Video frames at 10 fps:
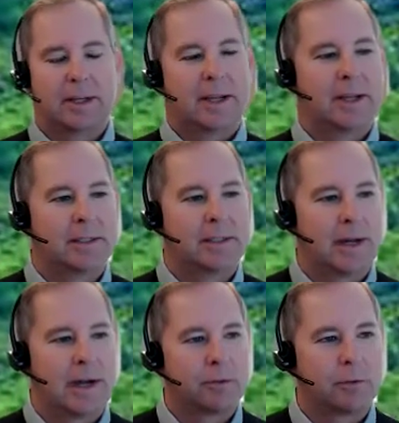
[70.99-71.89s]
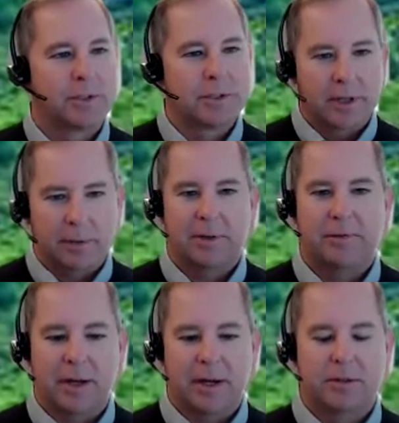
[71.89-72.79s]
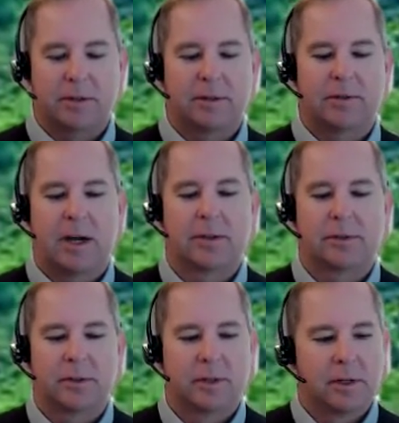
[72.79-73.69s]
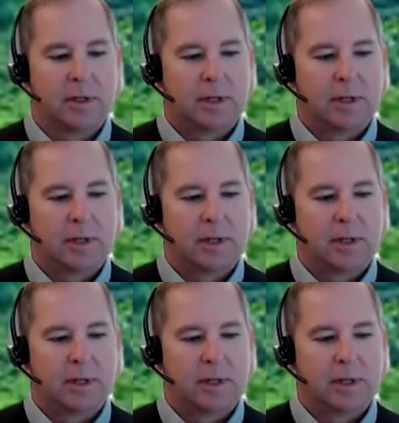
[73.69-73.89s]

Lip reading: and I was originally going to be a financial advisor.